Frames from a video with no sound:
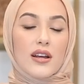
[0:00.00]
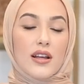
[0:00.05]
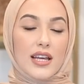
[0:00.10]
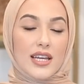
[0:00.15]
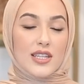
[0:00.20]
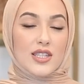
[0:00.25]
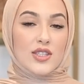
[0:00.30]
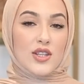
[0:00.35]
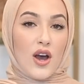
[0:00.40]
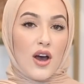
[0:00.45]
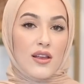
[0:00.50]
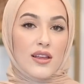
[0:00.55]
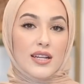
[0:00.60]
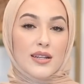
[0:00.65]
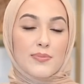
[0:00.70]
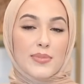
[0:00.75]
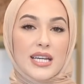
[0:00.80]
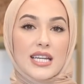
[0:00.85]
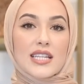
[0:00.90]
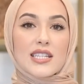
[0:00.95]
like
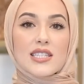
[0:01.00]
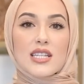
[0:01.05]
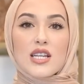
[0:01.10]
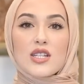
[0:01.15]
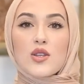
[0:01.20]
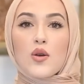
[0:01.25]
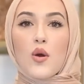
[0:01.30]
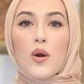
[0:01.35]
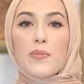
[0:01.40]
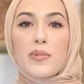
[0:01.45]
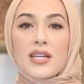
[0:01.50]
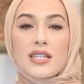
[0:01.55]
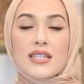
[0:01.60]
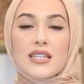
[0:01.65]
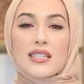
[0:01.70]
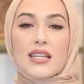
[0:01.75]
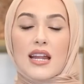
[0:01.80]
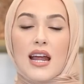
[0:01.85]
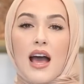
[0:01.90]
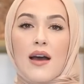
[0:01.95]
solid pieces or pieces
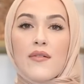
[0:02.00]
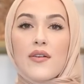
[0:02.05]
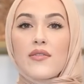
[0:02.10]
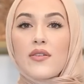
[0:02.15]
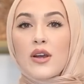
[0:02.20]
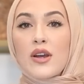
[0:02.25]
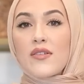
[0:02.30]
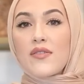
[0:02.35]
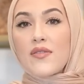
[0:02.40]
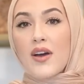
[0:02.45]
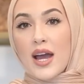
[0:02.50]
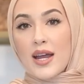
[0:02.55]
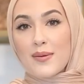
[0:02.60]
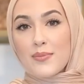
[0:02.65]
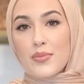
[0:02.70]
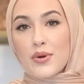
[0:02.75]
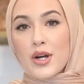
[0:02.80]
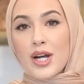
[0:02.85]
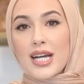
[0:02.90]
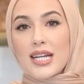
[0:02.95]
that have a very fine
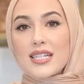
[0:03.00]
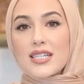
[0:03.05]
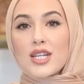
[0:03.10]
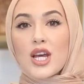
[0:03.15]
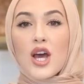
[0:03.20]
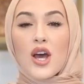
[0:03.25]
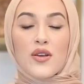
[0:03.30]
print.